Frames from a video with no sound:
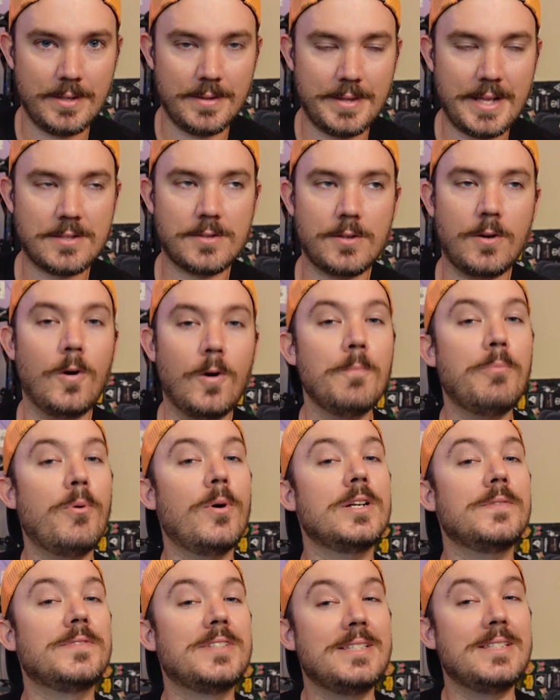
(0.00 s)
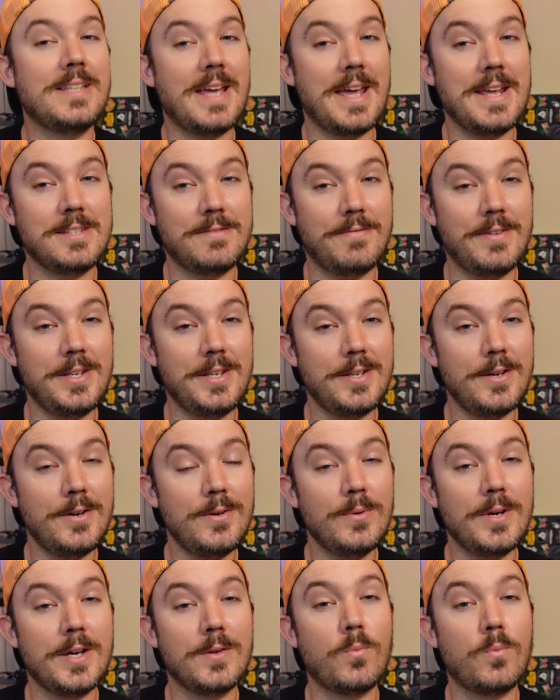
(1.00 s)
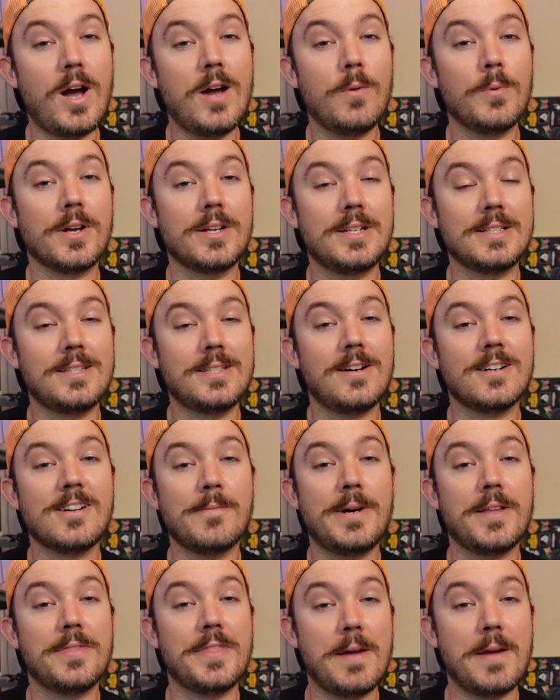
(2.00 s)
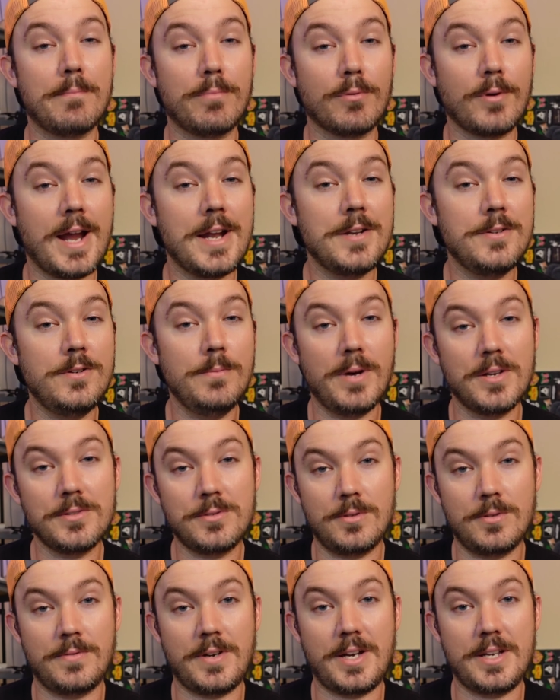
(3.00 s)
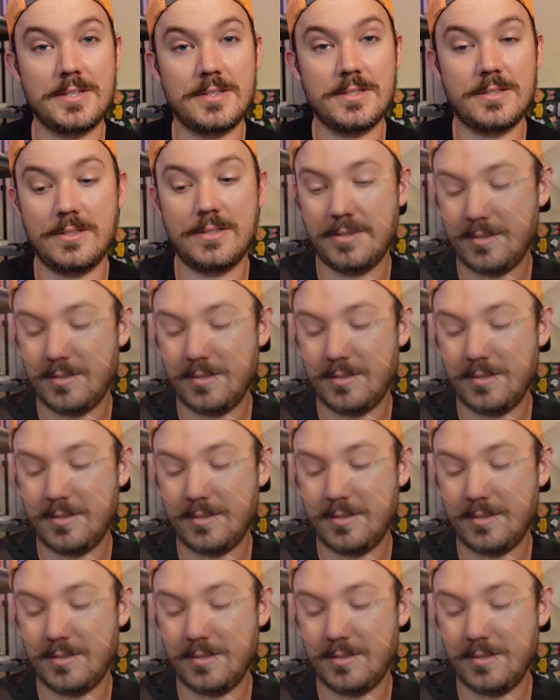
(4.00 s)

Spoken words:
That's the whole point of today's video and why we're going to talk about that brand new muzzle device.